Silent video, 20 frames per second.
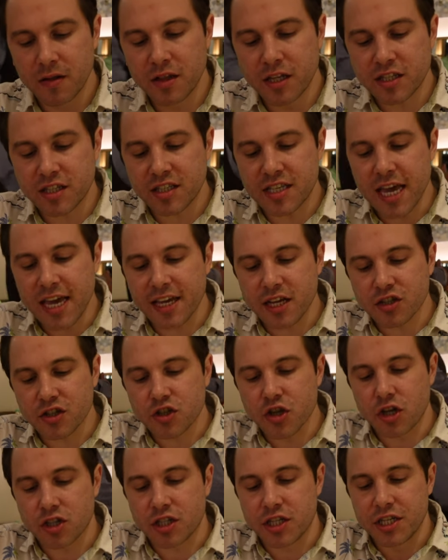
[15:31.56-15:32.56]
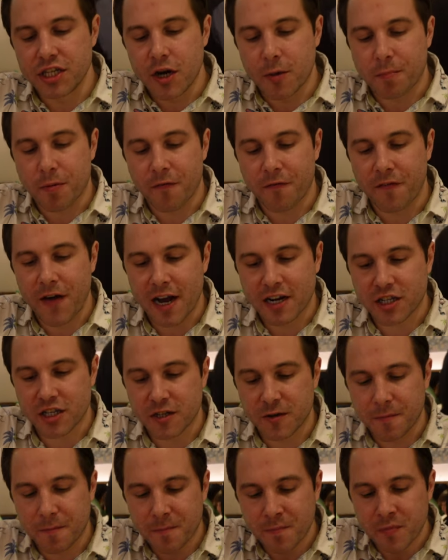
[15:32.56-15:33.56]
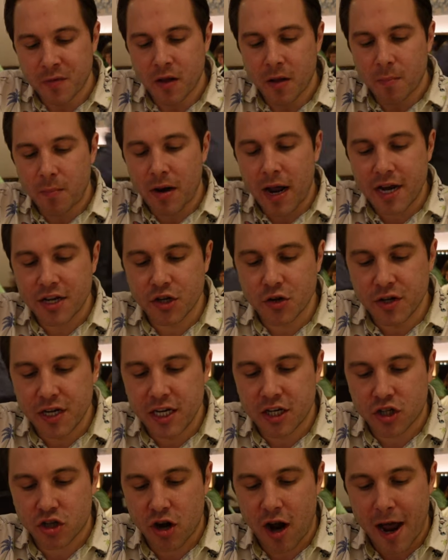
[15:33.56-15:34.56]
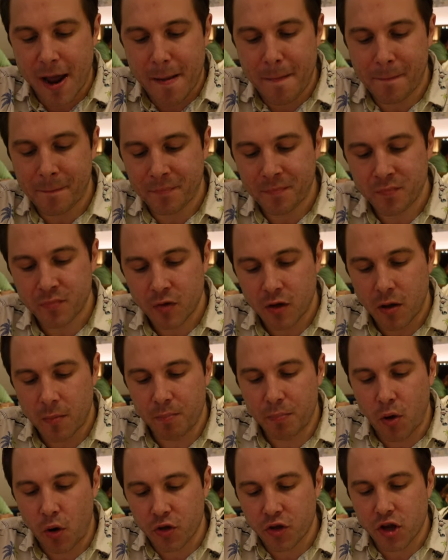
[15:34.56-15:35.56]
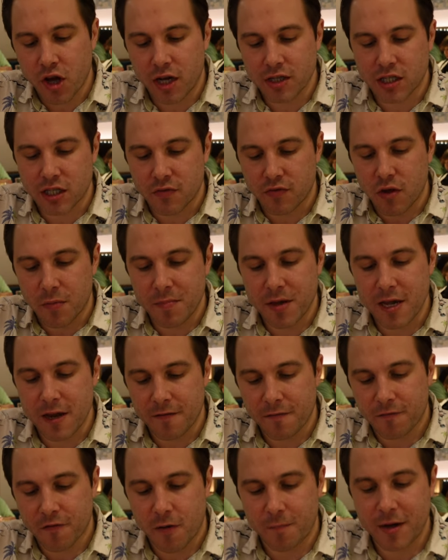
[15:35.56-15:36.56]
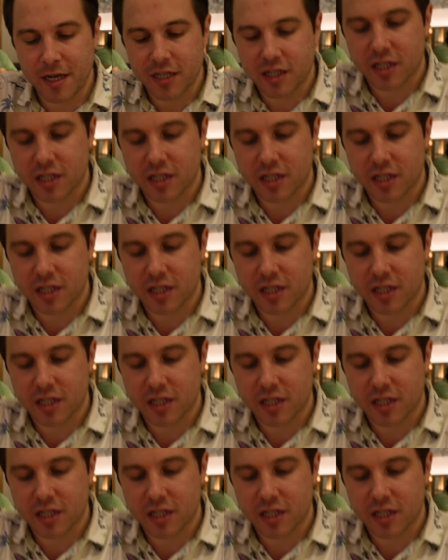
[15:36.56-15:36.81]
The steak is cooked to near perfection, but I do need to try both cuts of the meat from each